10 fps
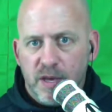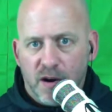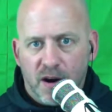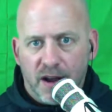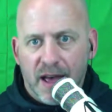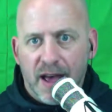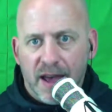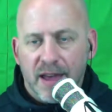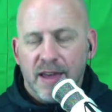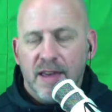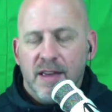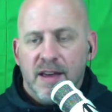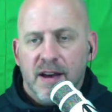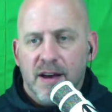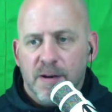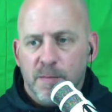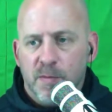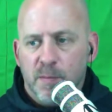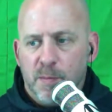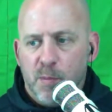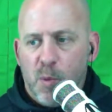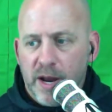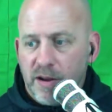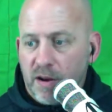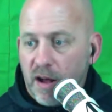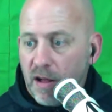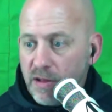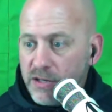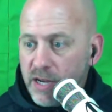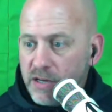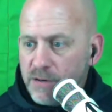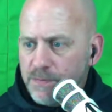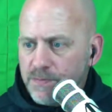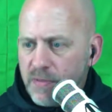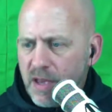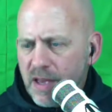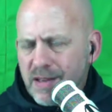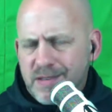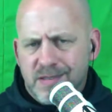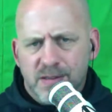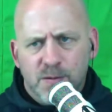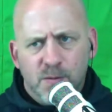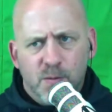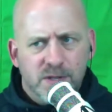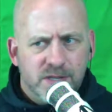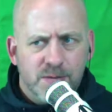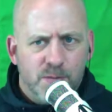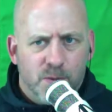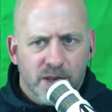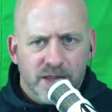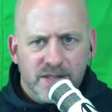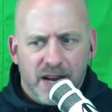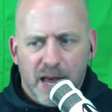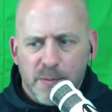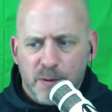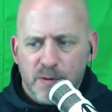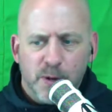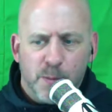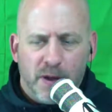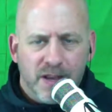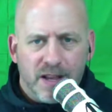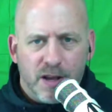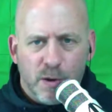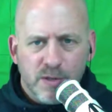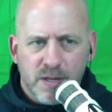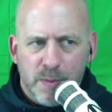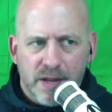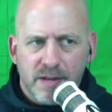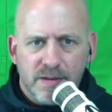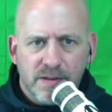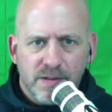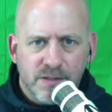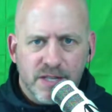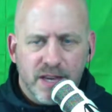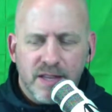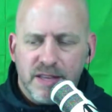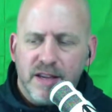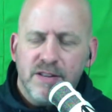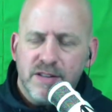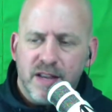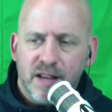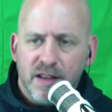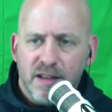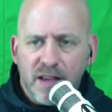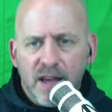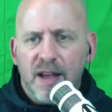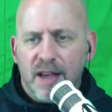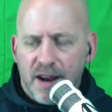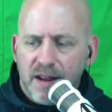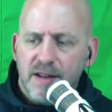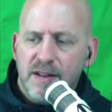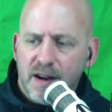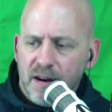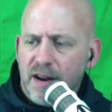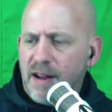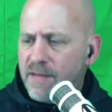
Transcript: our guy, when you're college age. So what do you think is going to happen? Well, you're probably going to coast a bit, don't you think? Like you're just going to go like, oh, I got it. All right.